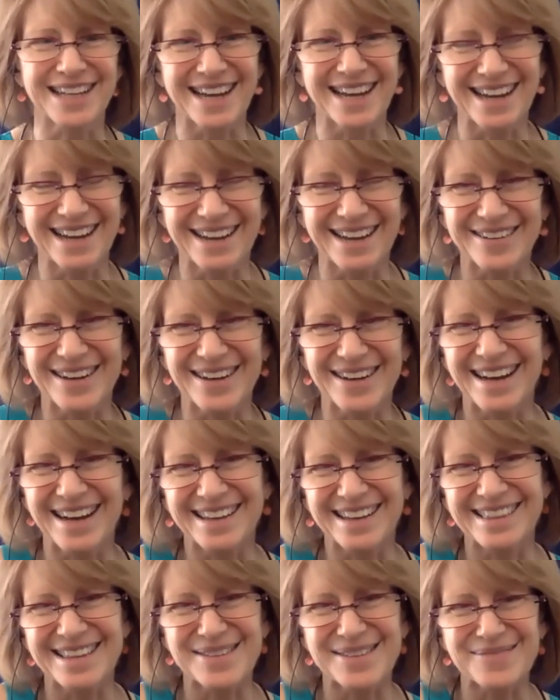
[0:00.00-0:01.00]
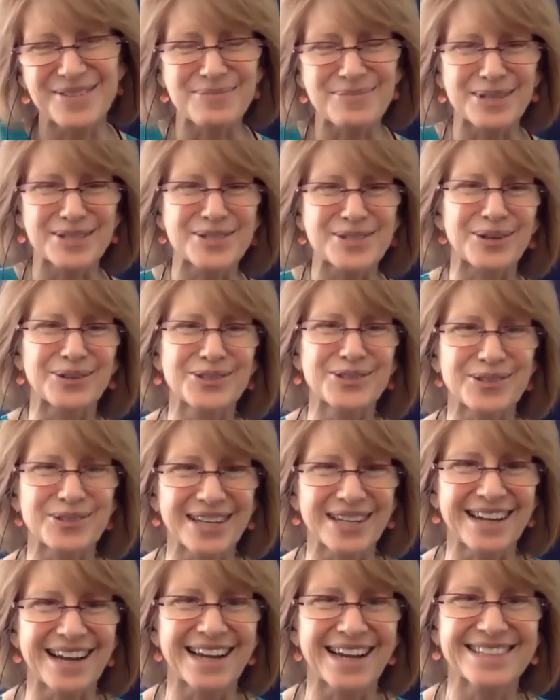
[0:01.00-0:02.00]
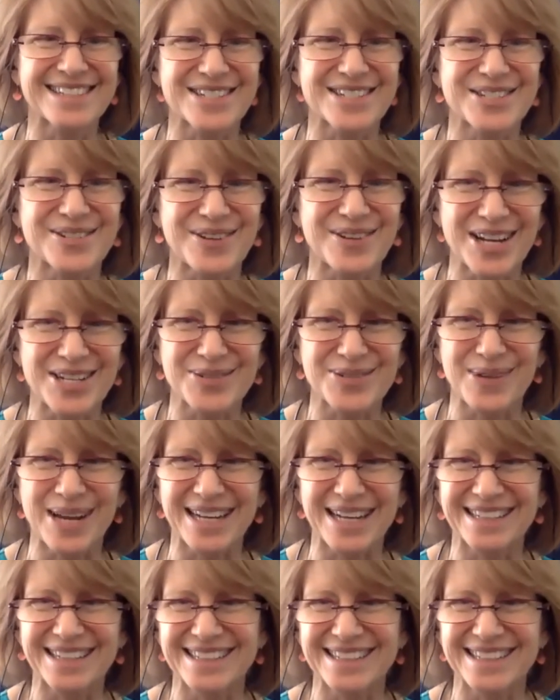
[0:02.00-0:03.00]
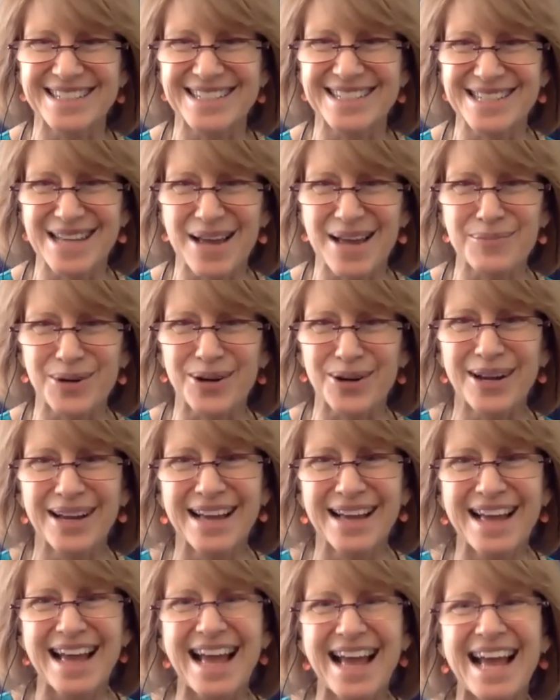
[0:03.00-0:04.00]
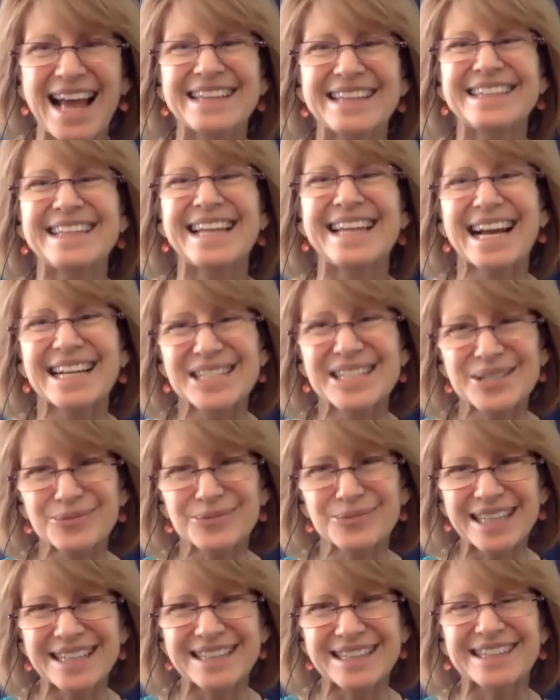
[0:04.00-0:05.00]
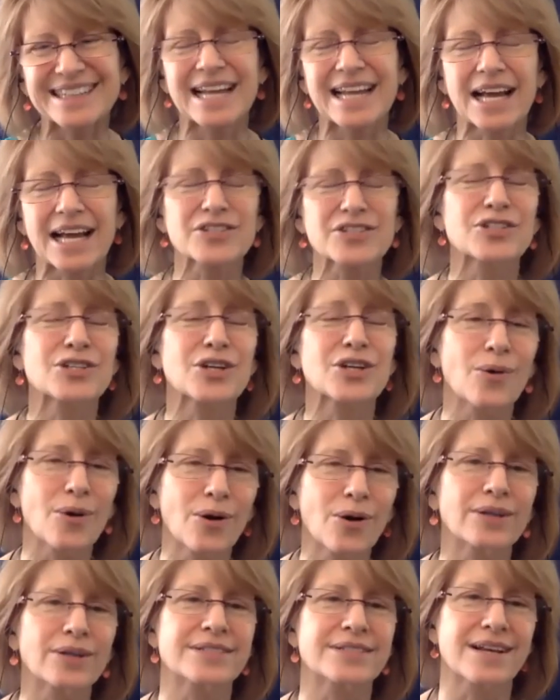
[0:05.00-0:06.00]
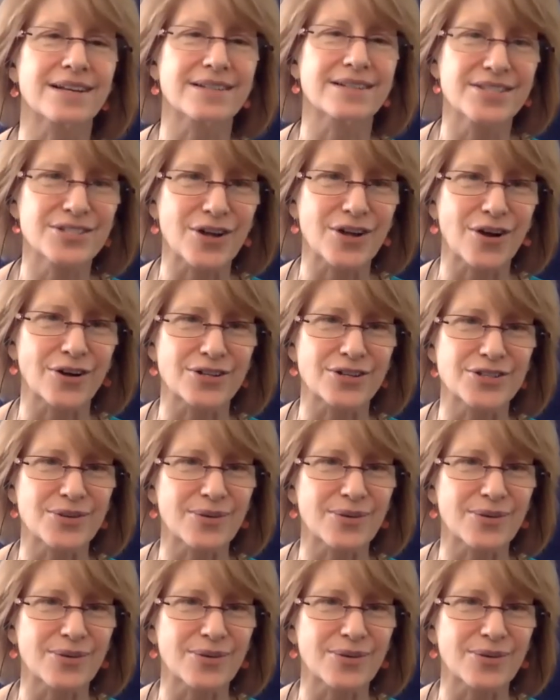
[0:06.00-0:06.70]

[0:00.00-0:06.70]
And I think Phoebe told you that I just graduated in December. And next week, the next cohort does start.